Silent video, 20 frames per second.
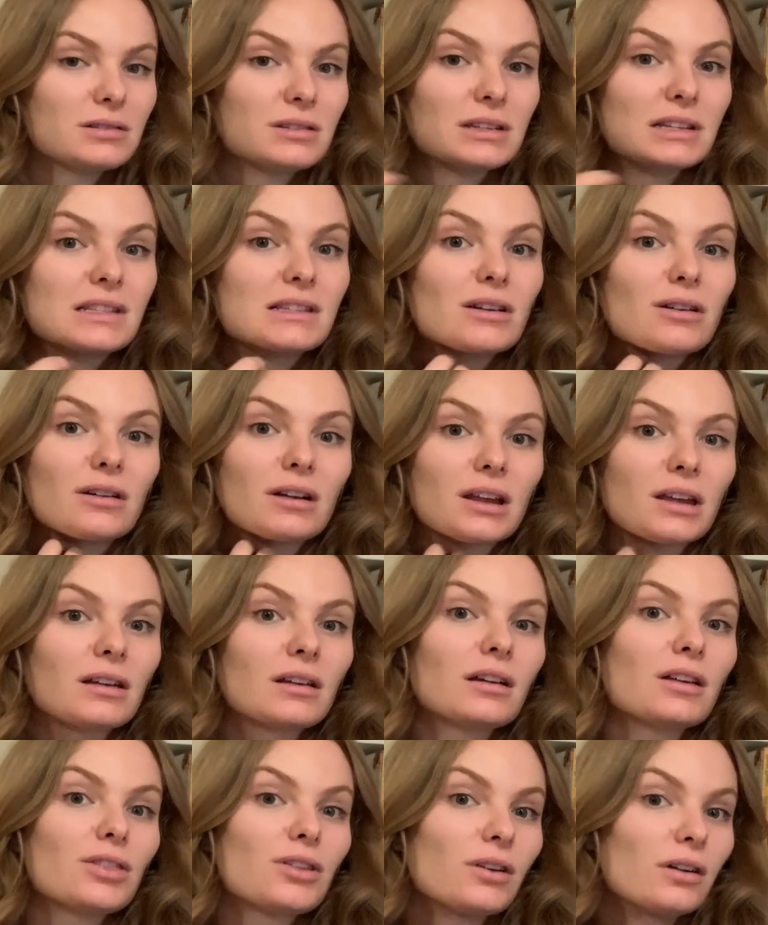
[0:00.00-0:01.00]
It's already
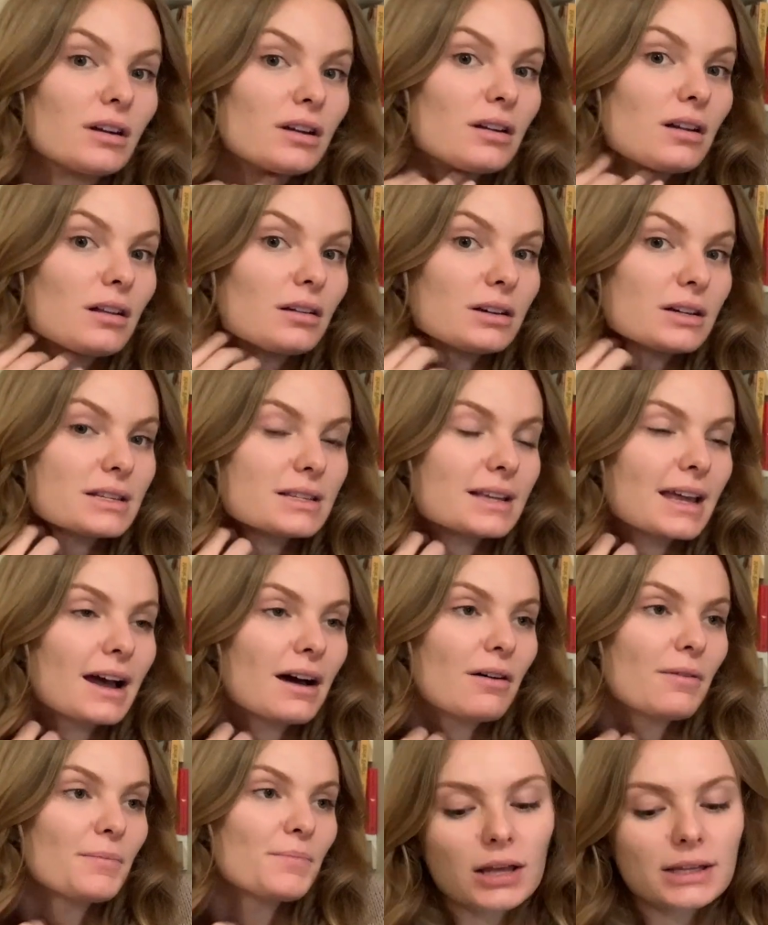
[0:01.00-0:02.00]
a $30
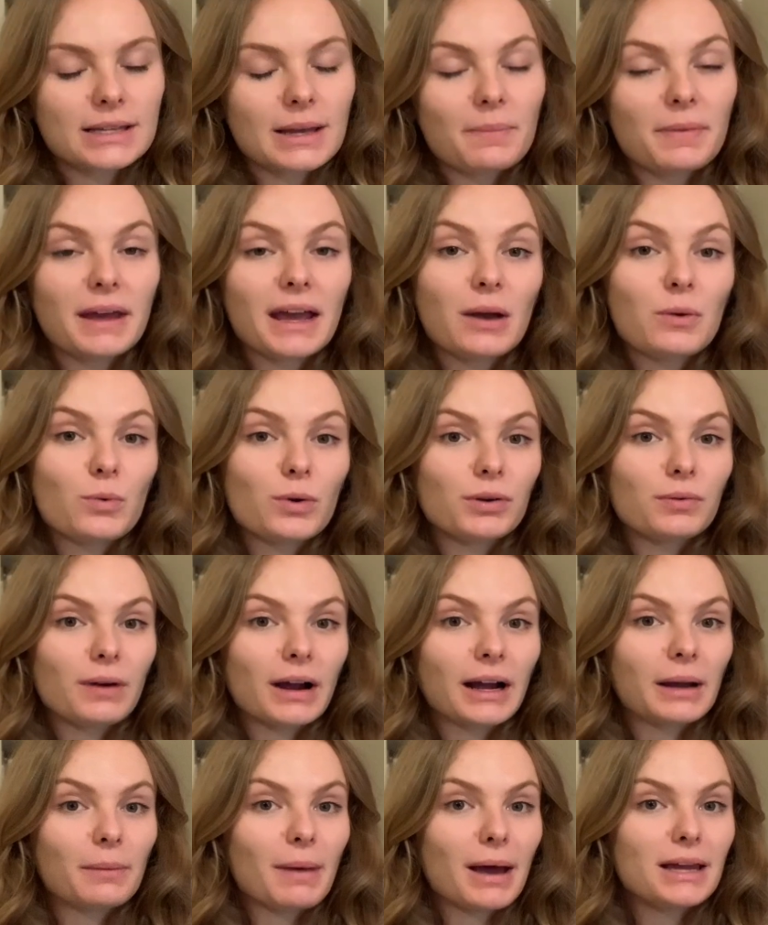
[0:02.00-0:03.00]
discount. Something I would
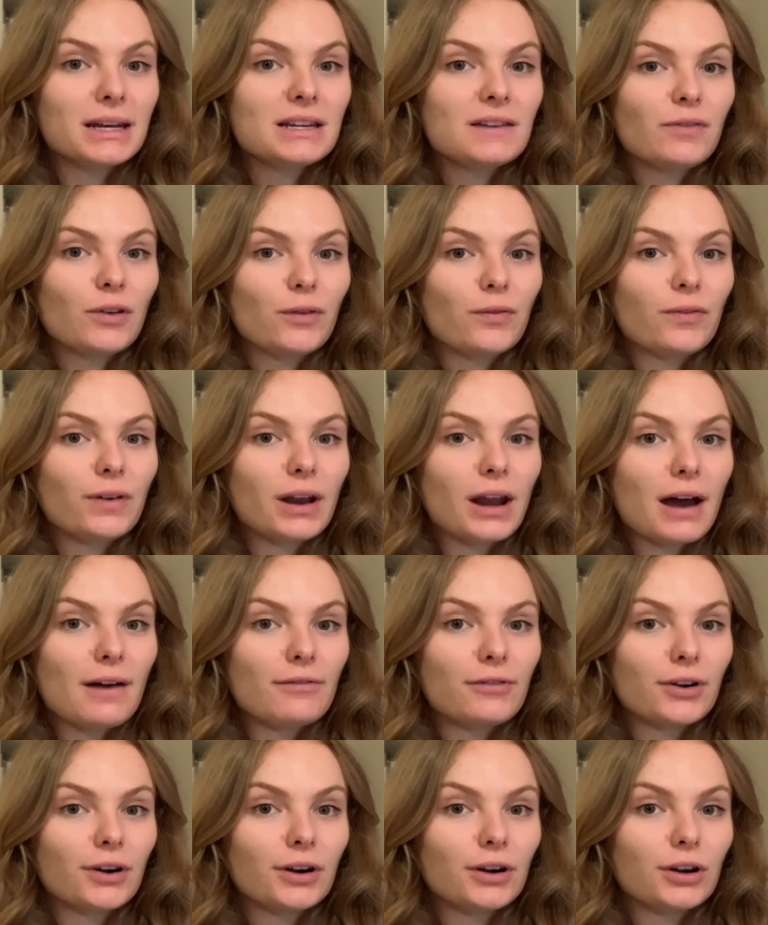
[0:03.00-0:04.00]
recommend if you've
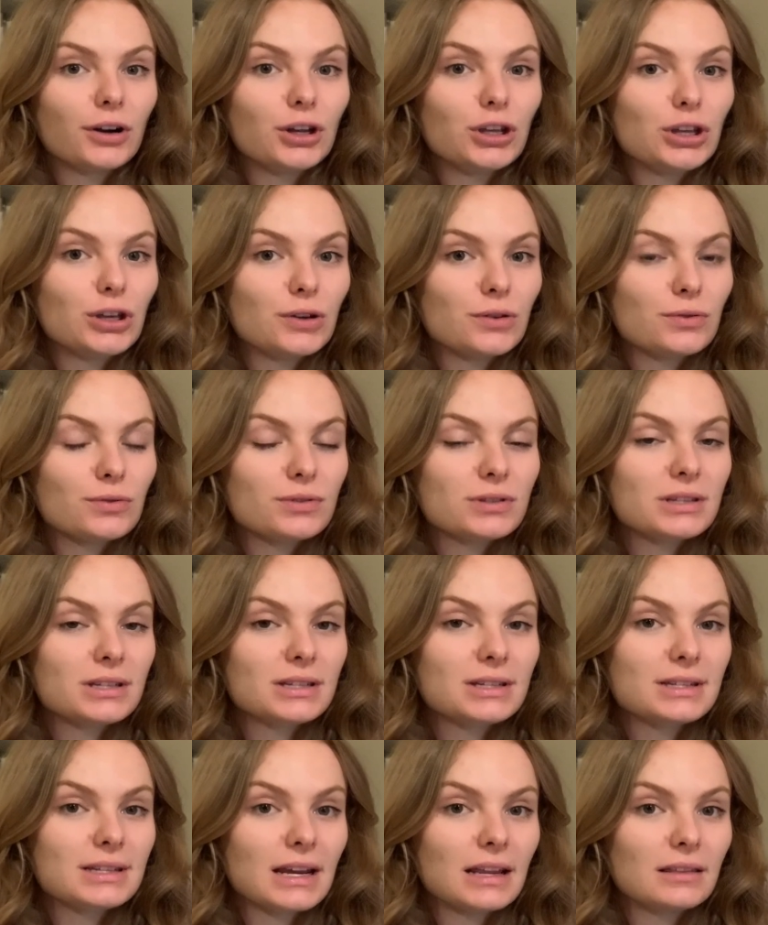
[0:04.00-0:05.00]
never used
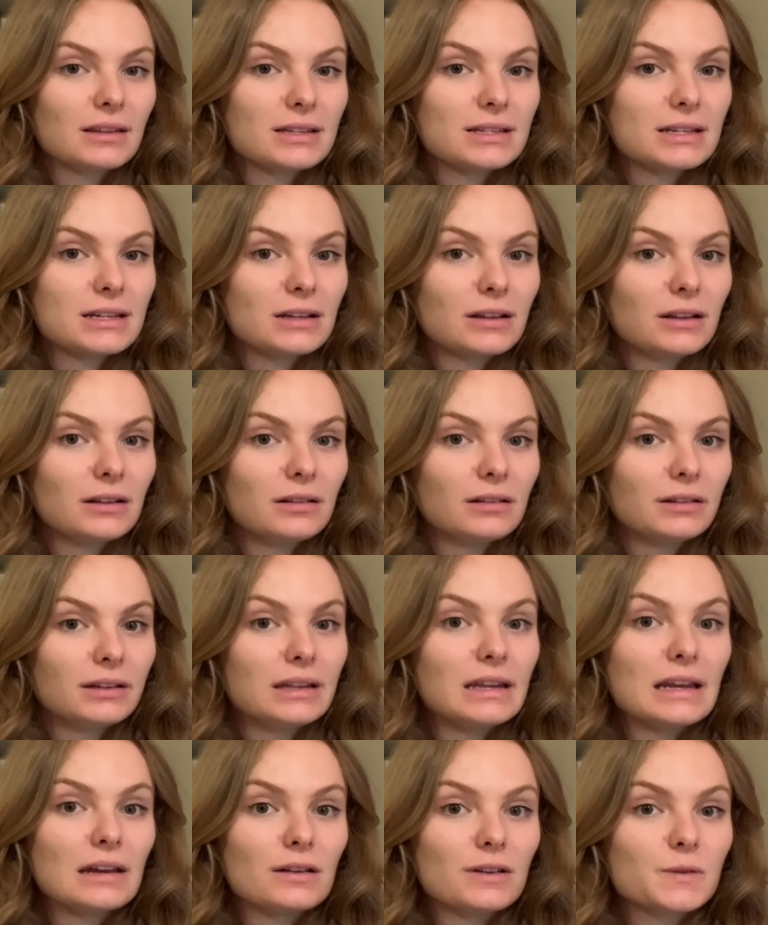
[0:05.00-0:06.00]
stainless steel
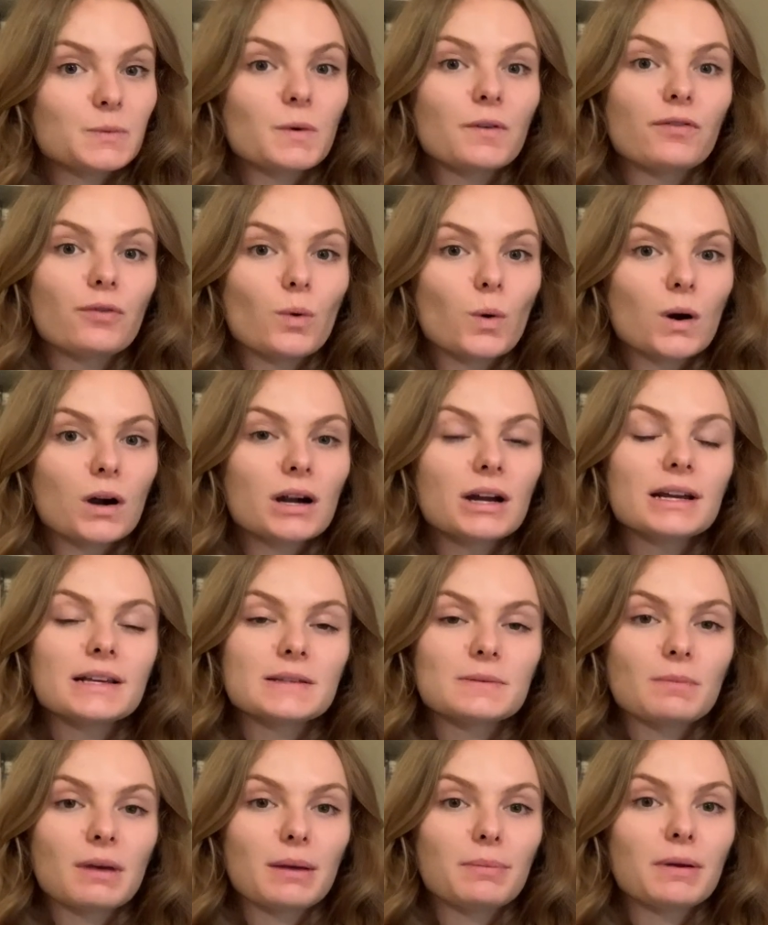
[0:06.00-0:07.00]
needles before is
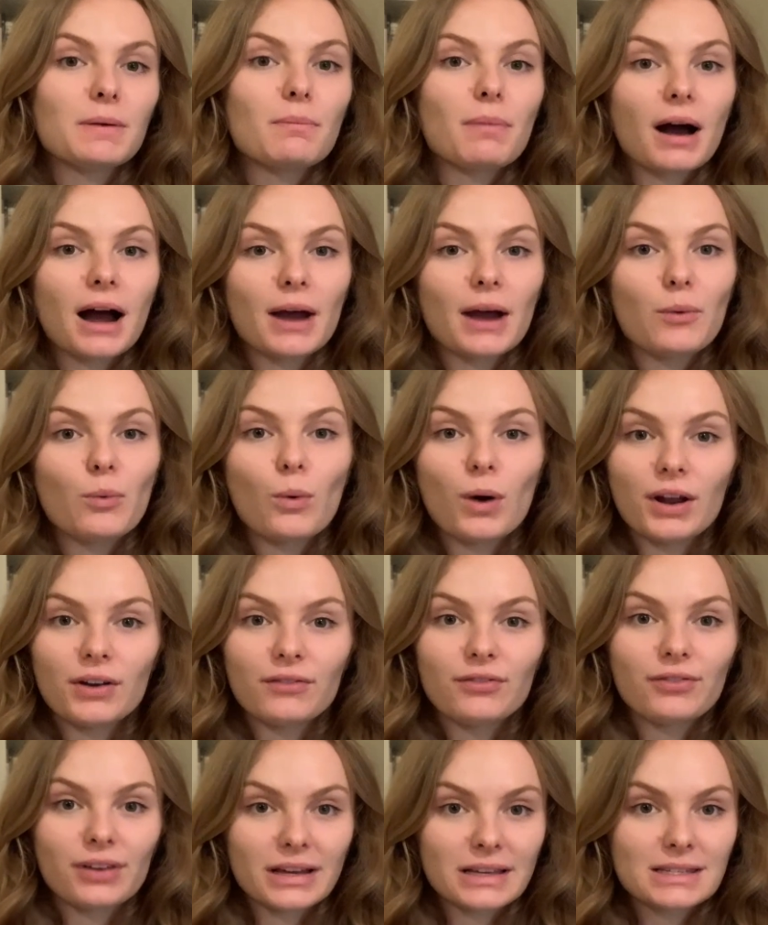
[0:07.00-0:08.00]
maybe buy one
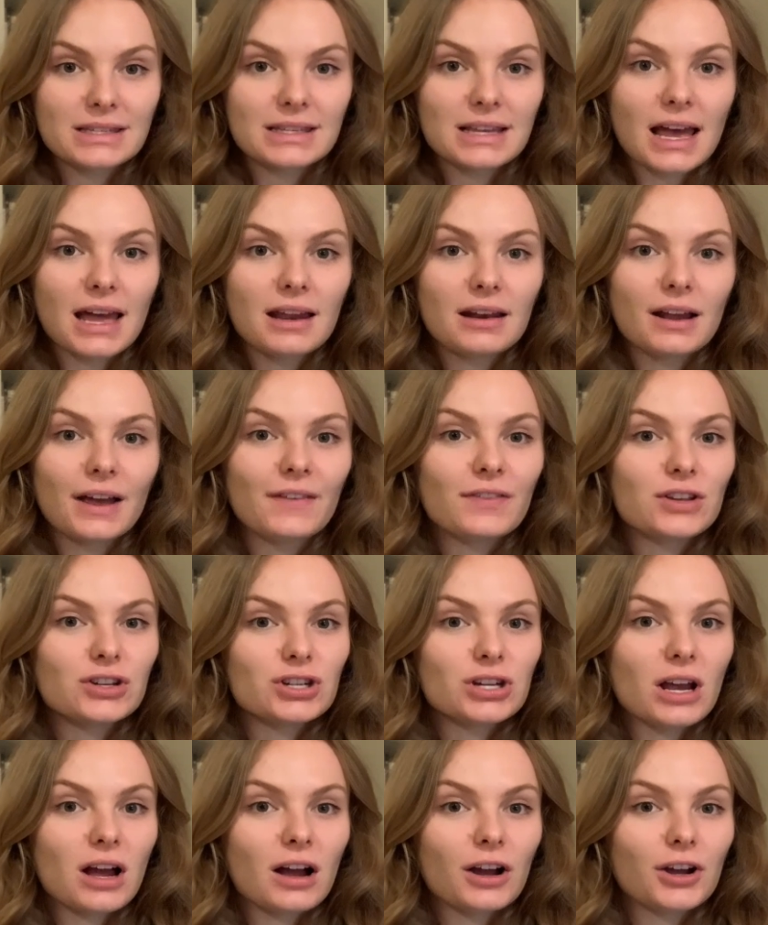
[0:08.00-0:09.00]
fixed set of the
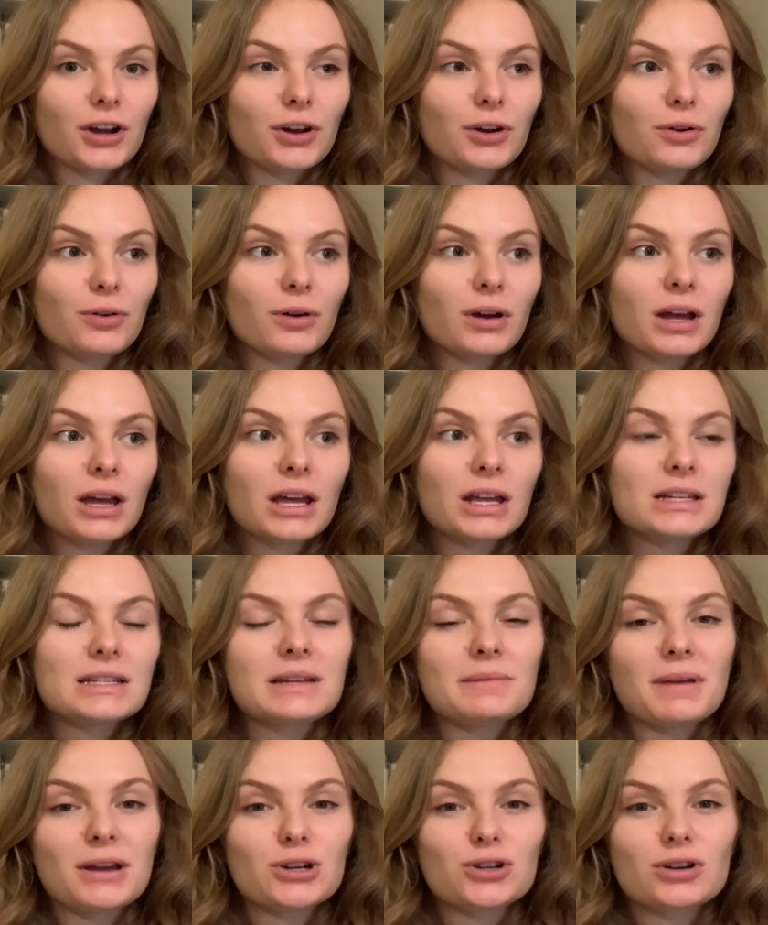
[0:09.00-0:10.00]
Chiagoo to
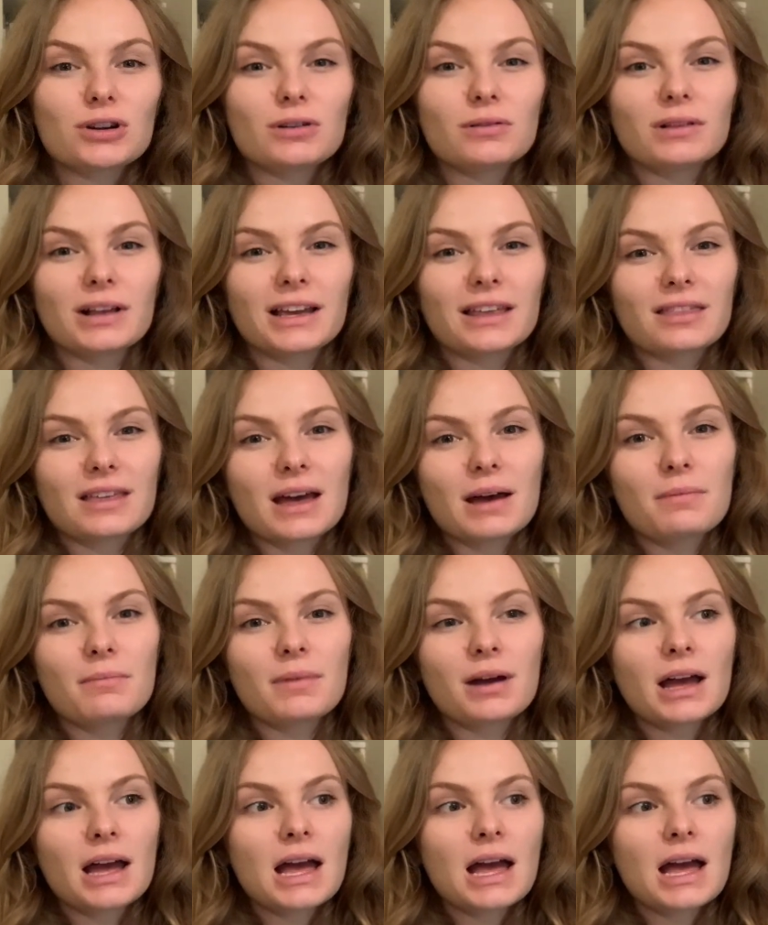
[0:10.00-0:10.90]
make sure you like them.